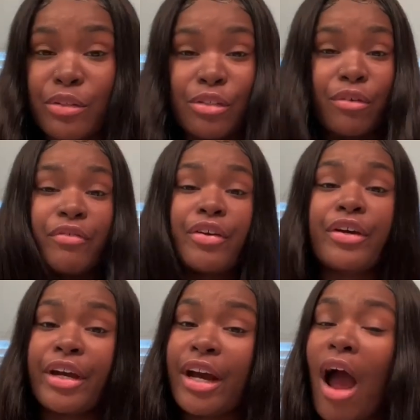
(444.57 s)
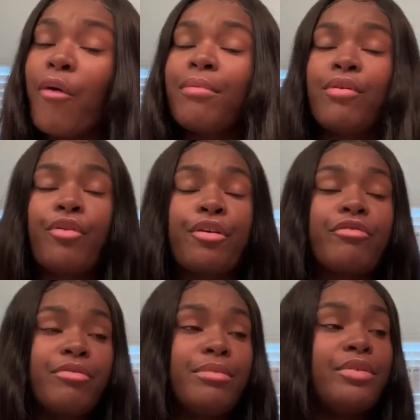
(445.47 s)
to review your hair. I will be ordering
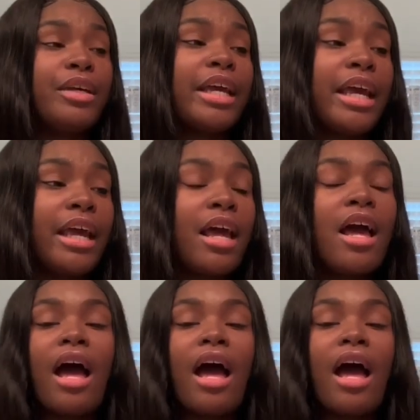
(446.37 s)
from you again.